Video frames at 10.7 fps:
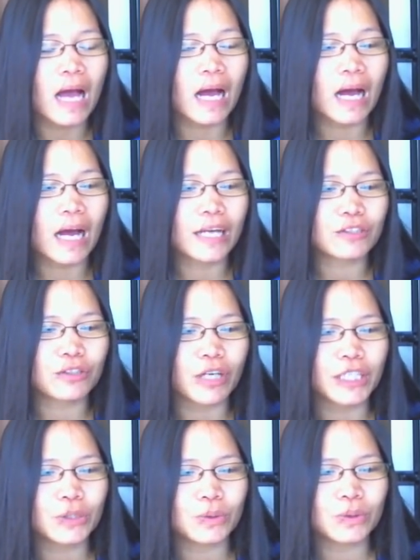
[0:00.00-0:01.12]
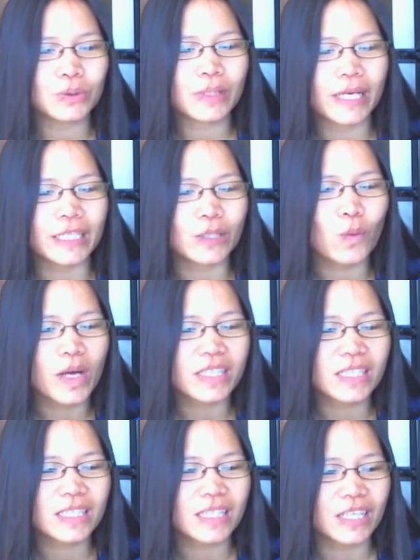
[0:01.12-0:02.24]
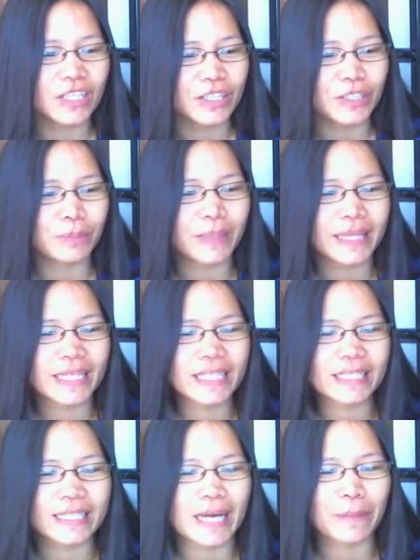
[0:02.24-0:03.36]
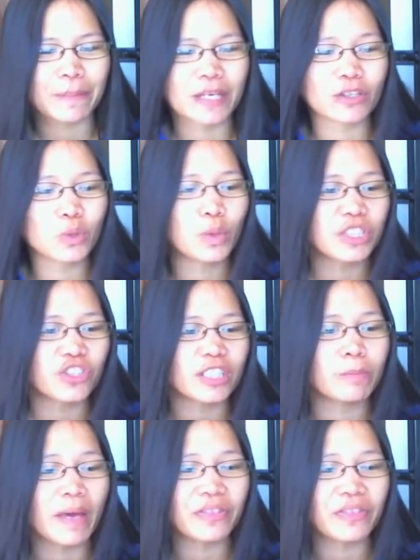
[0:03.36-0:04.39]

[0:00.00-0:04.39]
I try to do like once a year, but this time because we just been